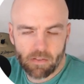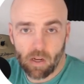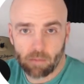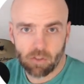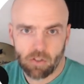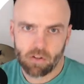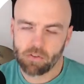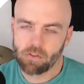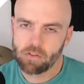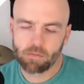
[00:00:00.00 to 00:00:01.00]
So I'm just talking
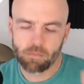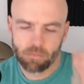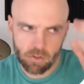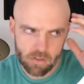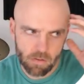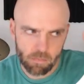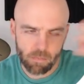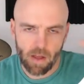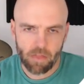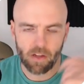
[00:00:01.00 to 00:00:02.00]
through some of
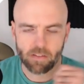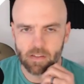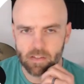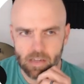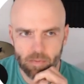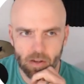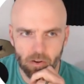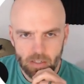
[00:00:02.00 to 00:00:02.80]
my thoughts in this email.